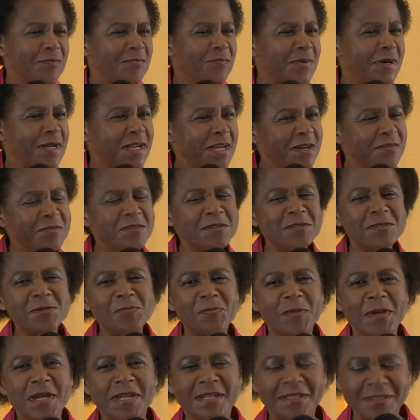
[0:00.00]
But having
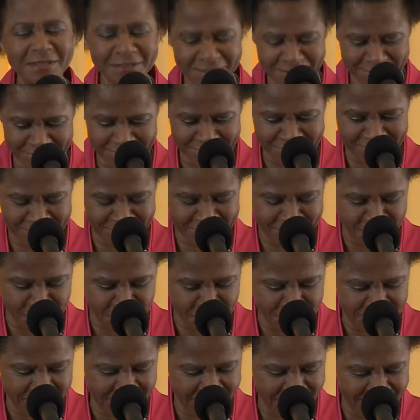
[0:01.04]
spent the
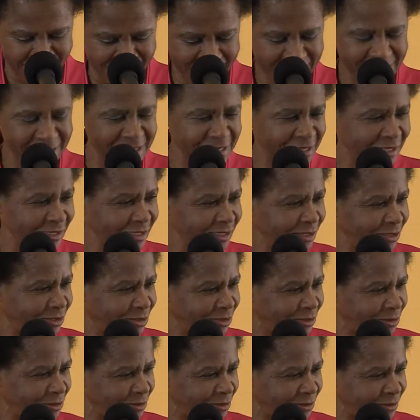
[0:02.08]
morning listening
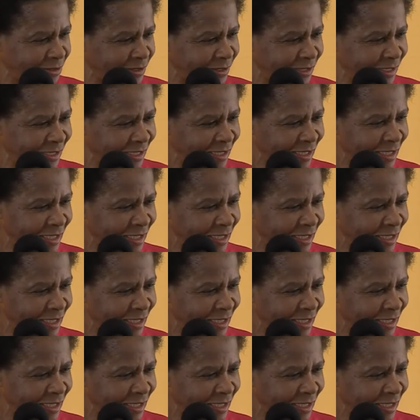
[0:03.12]
to the